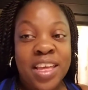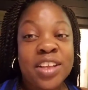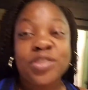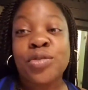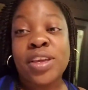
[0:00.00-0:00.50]

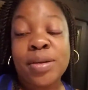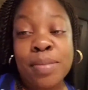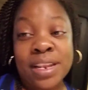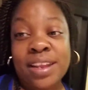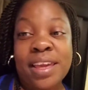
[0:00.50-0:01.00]
enjoy your
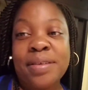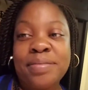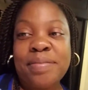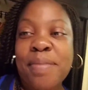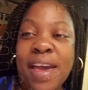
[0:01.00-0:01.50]
Monday.
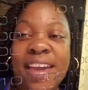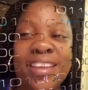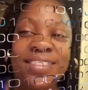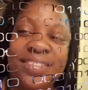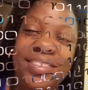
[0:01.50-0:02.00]
Bye.